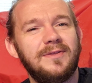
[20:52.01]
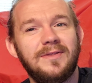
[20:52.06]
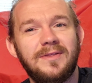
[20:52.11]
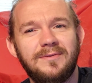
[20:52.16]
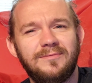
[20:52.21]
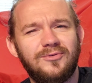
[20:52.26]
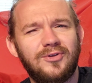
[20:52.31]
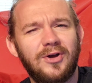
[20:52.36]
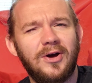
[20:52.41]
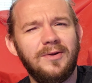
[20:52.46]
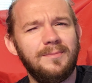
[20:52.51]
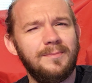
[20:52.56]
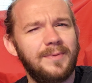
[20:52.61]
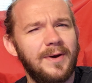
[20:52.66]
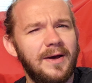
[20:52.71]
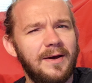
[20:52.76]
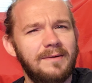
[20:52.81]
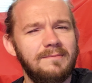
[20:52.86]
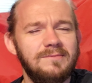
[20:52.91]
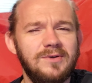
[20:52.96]
that they've done,
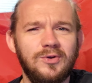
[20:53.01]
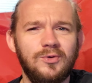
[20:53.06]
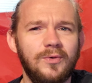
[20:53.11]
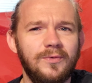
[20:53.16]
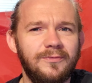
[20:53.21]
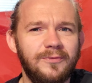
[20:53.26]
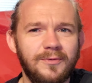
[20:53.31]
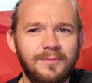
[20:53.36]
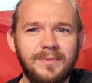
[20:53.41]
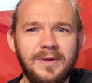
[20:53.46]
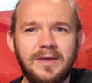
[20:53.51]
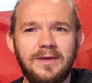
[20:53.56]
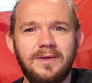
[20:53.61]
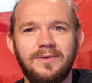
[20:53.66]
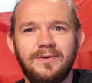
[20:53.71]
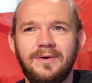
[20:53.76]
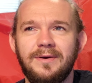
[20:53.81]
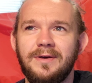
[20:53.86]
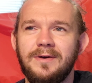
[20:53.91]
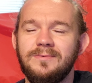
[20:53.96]
but you know, for
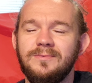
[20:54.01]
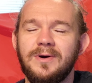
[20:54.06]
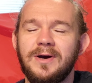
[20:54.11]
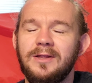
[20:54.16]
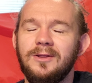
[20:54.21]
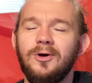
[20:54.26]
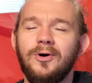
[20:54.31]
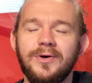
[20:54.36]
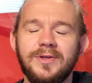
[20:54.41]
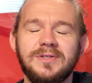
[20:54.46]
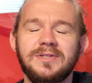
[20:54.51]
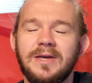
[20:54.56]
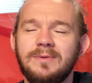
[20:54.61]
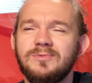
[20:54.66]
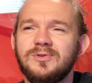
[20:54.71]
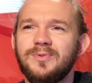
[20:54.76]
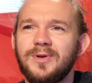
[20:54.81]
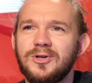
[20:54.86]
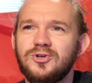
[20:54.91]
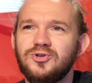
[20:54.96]
me, a lot of the
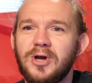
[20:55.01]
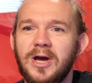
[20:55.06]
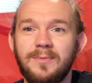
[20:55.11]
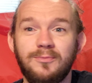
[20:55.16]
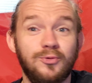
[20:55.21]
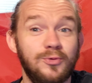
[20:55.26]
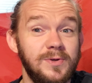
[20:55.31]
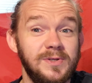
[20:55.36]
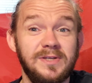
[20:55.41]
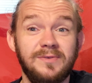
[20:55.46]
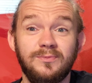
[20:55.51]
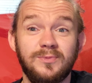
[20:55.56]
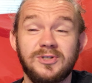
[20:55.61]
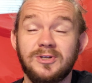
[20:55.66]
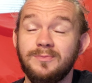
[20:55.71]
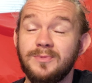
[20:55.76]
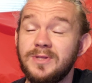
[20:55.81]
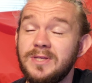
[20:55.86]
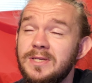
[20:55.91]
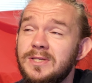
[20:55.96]
times when I try breweries, even with
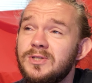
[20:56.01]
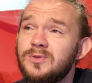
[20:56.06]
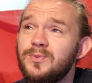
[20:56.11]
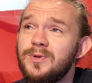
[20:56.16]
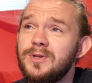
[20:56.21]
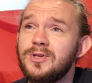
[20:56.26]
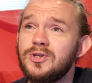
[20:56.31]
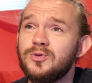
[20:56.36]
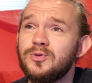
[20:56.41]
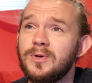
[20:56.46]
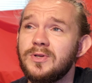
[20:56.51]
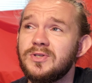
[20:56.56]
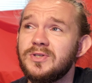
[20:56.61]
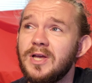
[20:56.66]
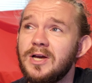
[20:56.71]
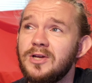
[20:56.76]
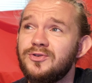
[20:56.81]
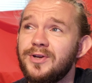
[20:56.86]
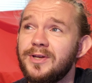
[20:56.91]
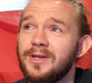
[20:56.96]
some of these Swedish ones
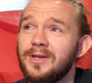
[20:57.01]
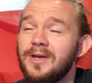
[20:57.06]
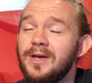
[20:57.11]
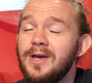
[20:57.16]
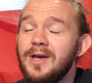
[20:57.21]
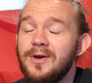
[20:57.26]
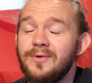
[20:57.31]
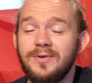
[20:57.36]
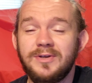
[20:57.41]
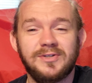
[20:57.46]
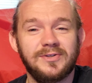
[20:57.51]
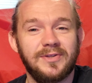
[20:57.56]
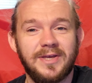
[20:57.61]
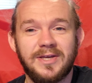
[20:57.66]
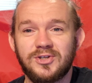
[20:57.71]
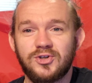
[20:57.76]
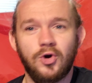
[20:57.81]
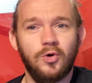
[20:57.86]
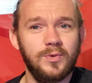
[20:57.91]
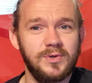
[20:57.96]
that I drink recently,
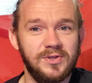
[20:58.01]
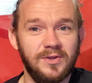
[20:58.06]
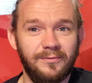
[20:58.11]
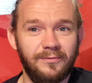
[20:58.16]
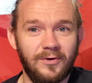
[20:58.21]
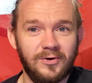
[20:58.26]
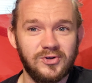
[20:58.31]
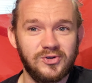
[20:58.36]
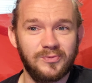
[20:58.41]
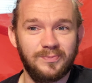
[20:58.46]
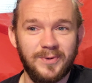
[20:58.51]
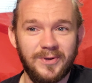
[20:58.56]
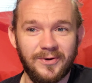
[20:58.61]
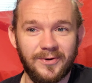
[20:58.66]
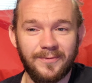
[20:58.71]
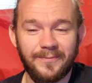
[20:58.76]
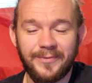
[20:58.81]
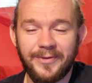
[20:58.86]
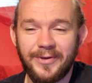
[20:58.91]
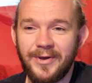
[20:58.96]
it's always the first
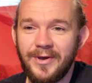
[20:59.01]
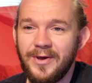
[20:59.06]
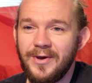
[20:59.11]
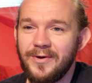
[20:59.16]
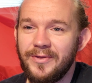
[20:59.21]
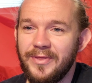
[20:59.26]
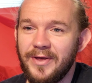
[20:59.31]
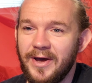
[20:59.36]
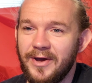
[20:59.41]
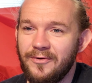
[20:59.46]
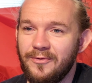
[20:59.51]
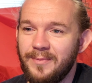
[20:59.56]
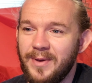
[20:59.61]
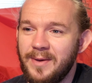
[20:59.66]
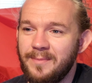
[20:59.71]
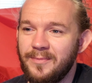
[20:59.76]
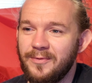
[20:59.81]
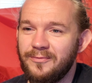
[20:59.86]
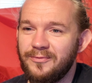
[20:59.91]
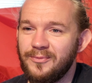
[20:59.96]
beer that I
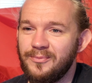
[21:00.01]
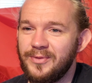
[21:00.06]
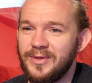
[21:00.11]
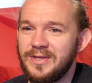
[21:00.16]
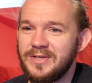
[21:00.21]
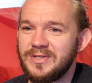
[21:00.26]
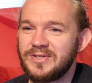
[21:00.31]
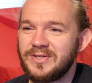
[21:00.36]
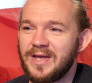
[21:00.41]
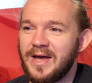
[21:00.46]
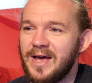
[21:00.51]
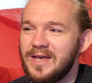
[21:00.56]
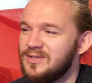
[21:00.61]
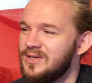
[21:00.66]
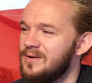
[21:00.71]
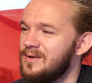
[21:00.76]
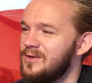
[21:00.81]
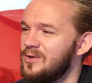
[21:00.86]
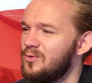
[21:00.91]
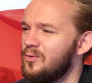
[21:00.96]
remember from these
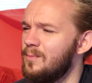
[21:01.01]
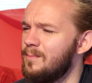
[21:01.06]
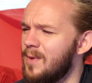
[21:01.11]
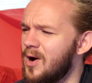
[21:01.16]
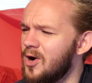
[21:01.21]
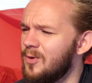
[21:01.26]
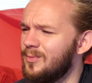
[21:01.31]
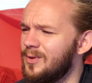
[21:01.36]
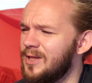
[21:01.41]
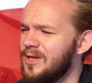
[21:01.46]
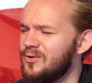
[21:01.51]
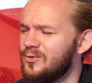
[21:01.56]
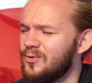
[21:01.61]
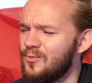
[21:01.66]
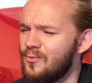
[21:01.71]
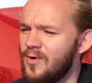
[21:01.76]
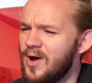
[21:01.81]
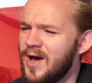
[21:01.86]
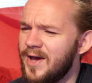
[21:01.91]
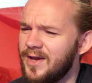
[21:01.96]
guys. And you know, Marmalade
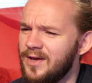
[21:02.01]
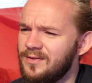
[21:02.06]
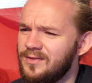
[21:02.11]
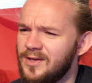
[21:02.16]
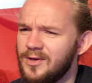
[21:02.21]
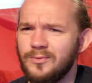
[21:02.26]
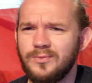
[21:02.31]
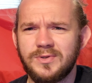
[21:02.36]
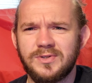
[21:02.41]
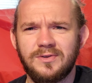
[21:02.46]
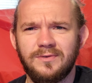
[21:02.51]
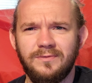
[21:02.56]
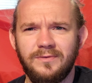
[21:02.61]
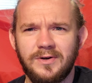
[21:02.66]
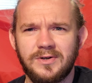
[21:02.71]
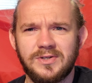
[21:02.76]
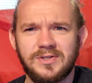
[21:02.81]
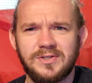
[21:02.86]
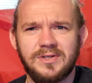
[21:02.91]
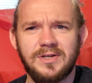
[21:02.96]
on Rye, I think, was the
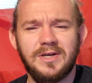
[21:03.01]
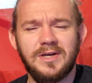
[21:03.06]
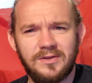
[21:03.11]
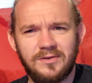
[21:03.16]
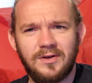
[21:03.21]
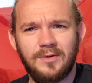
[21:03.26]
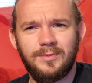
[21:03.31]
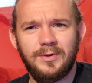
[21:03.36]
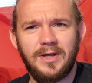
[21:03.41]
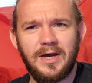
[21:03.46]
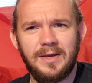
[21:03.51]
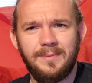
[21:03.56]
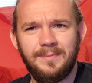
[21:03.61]
first double